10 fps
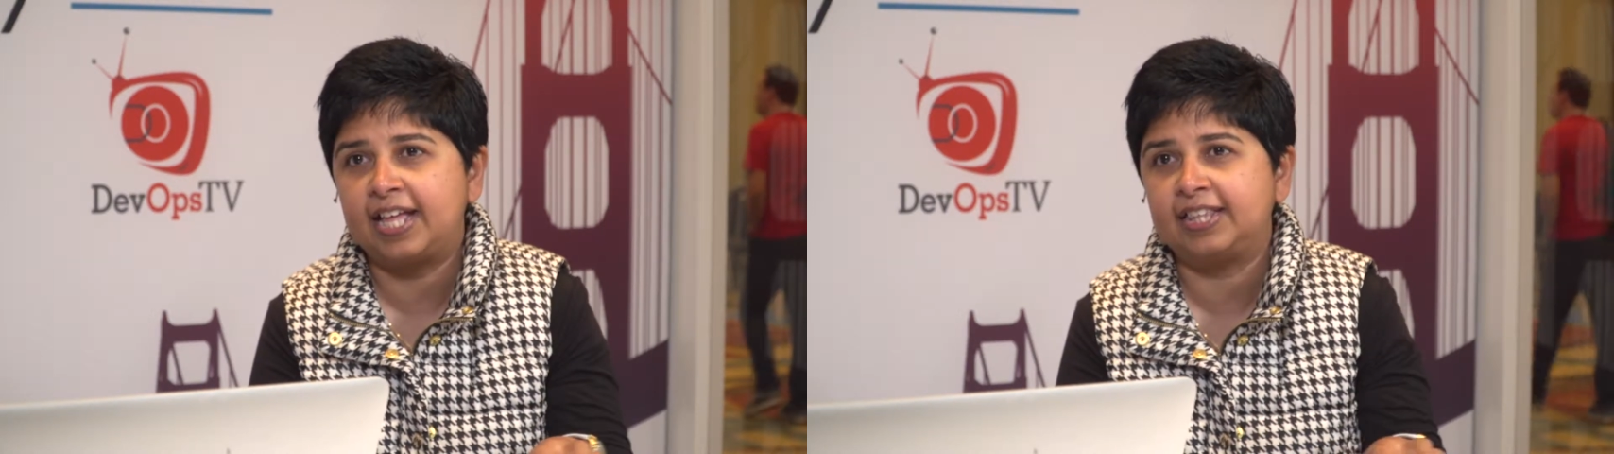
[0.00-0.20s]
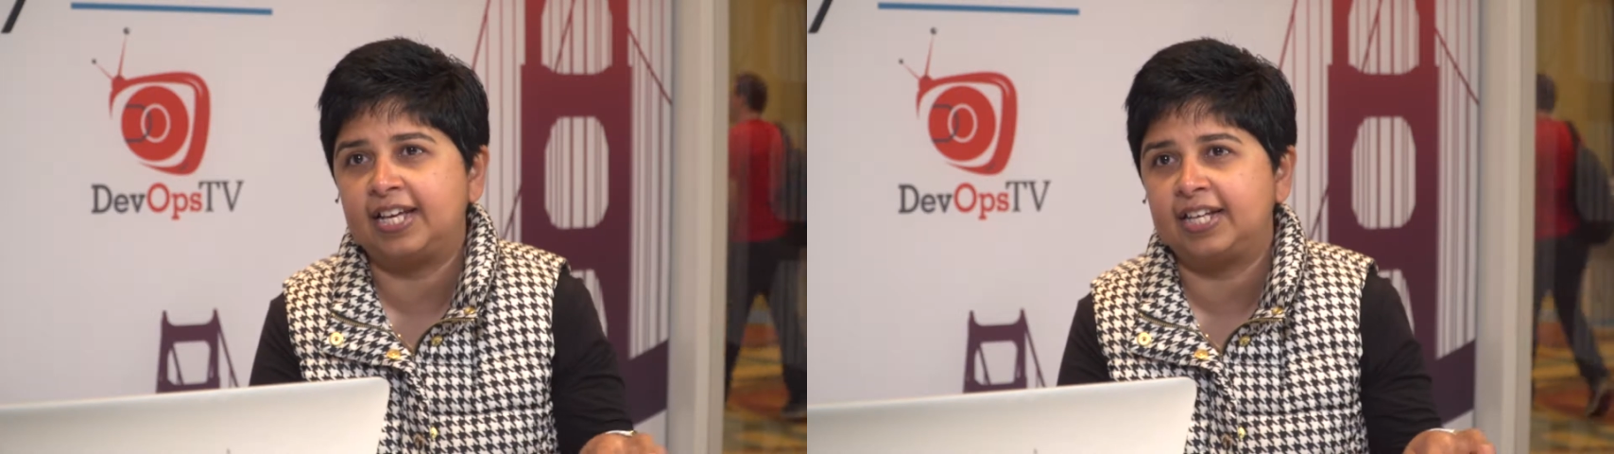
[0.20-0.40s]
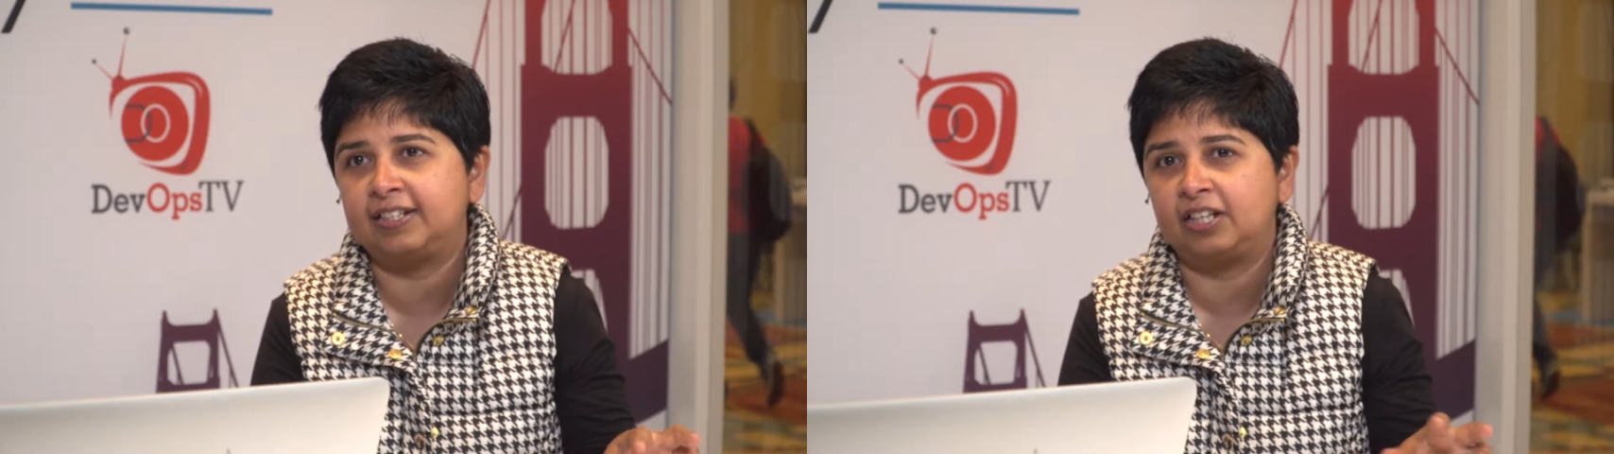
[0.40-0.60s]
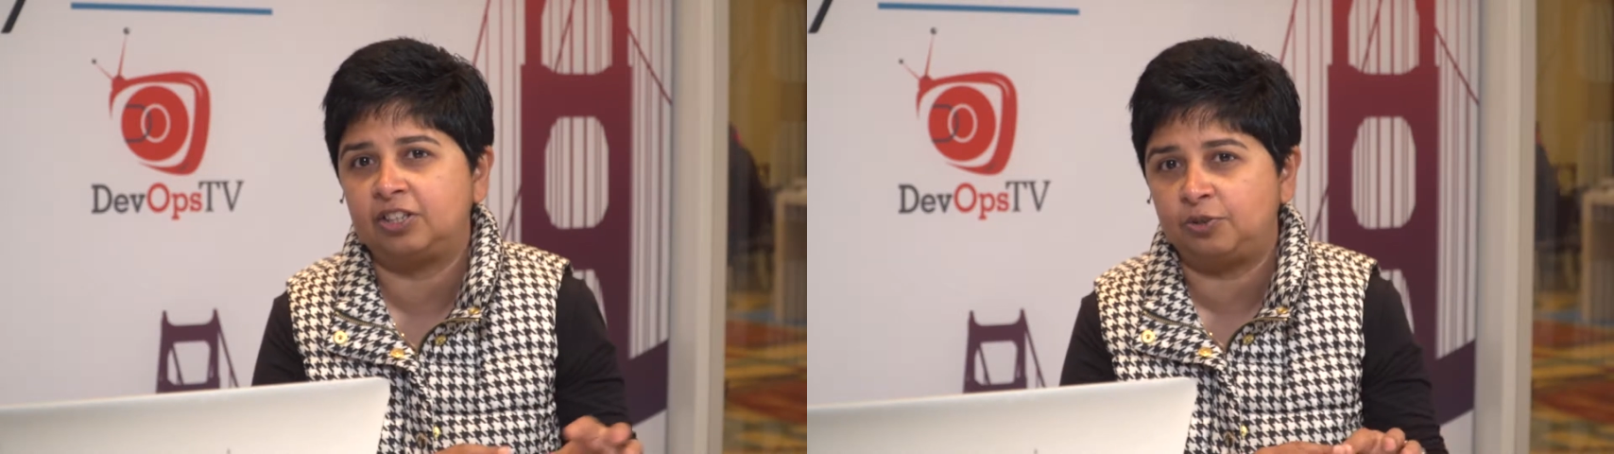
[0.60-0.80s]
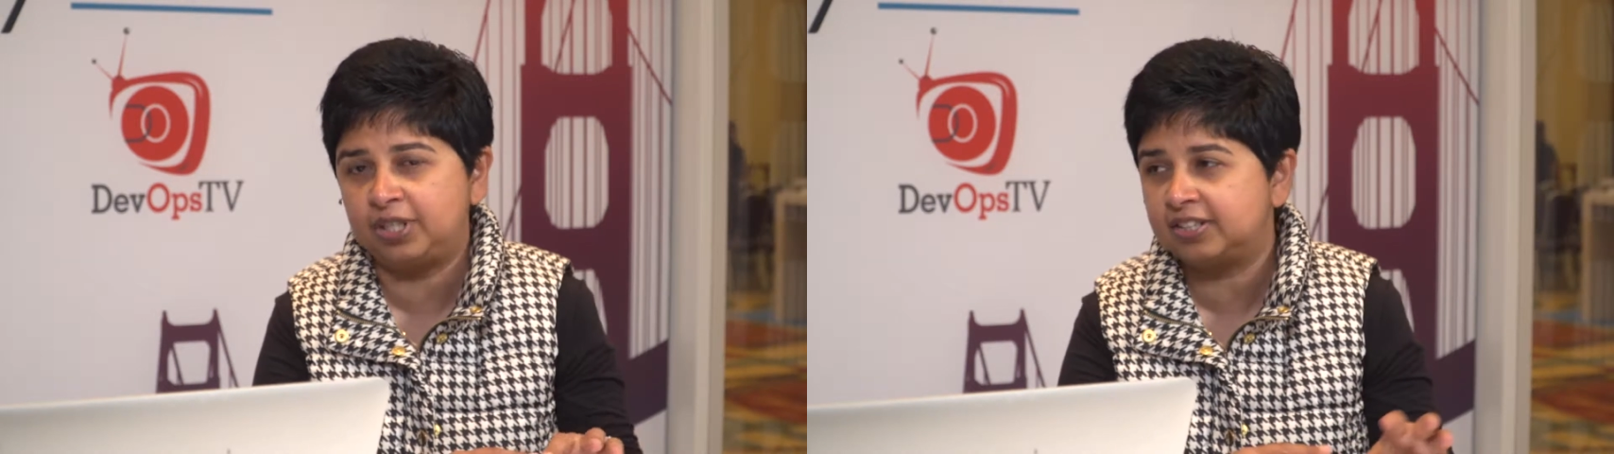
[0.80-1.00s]
And then
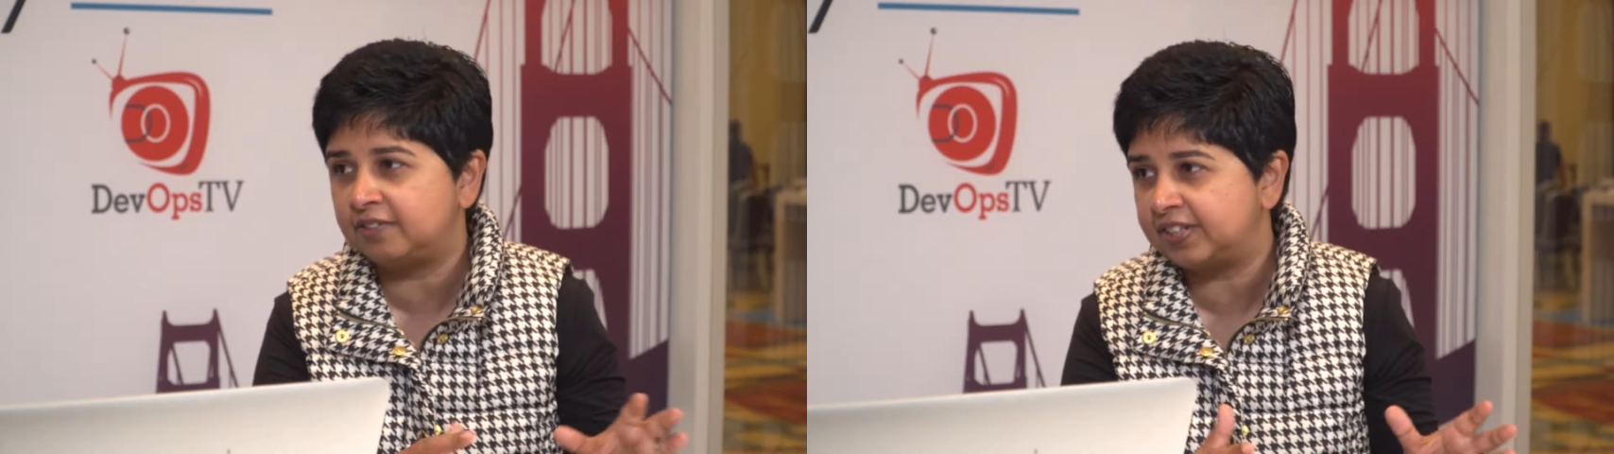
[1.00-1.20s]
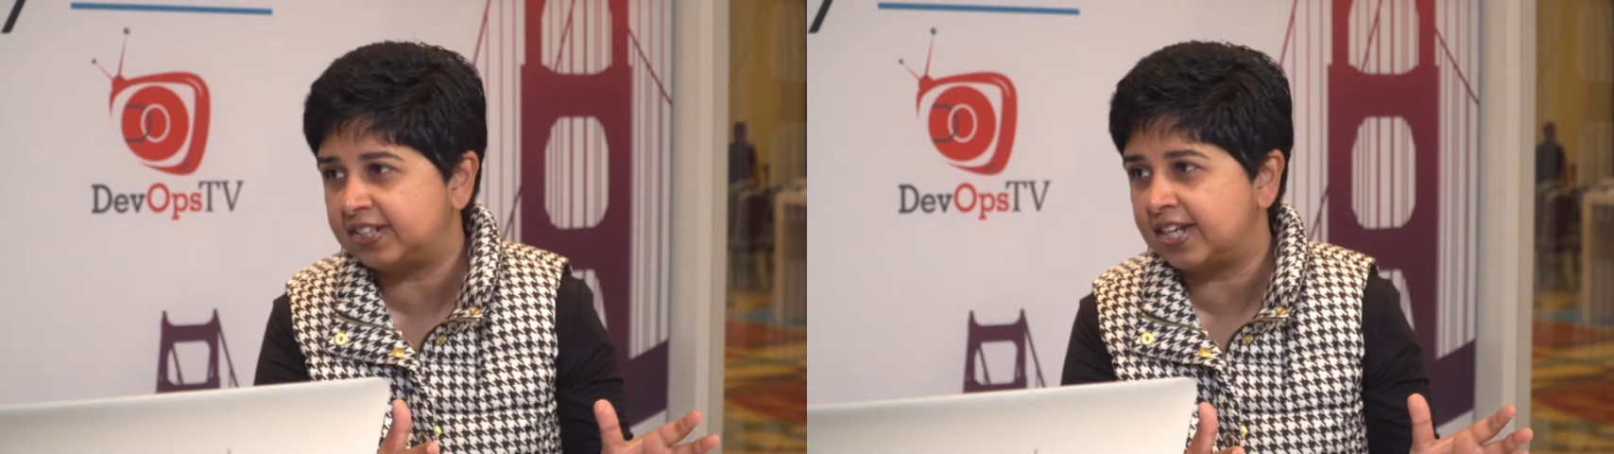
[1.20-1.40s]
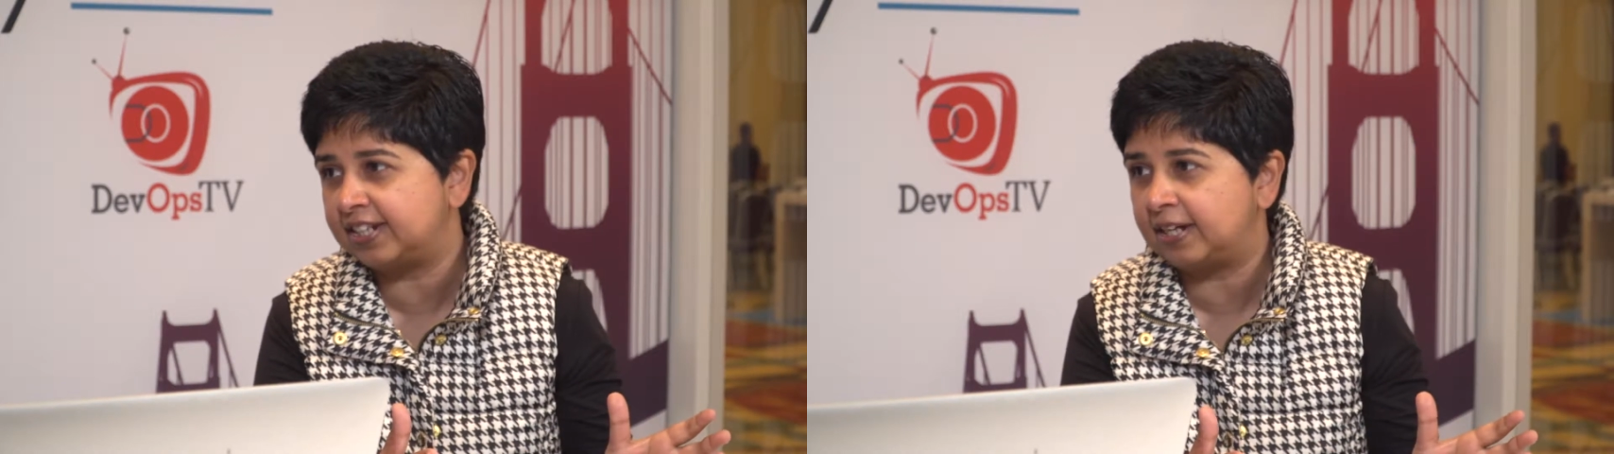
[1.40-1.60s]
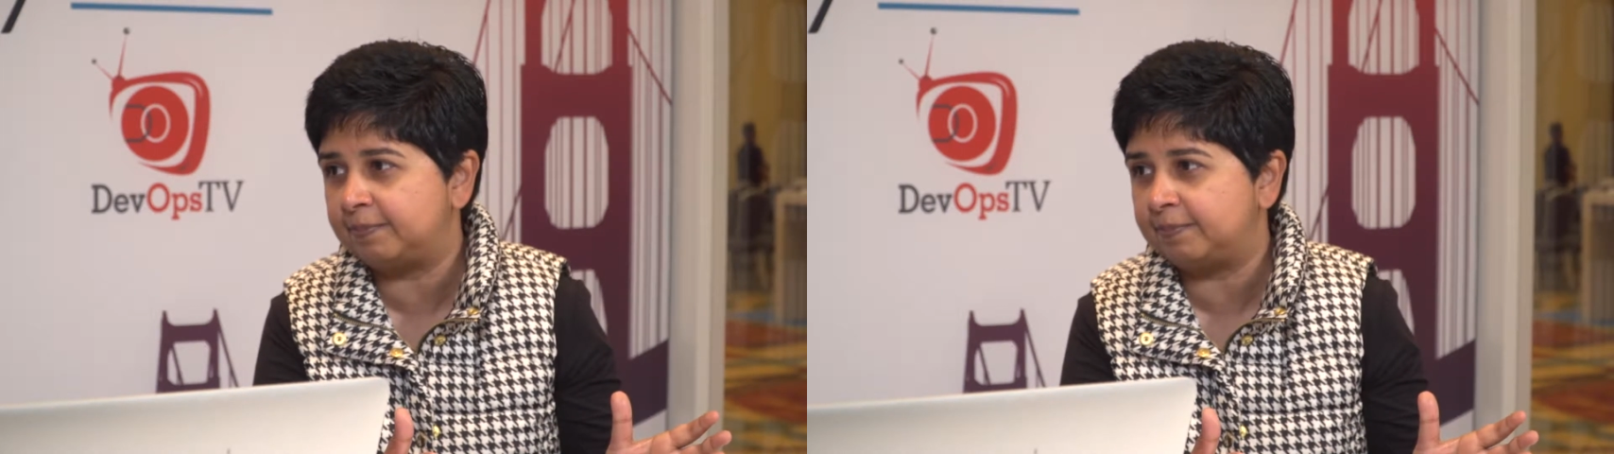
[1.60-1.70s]
the reason we set it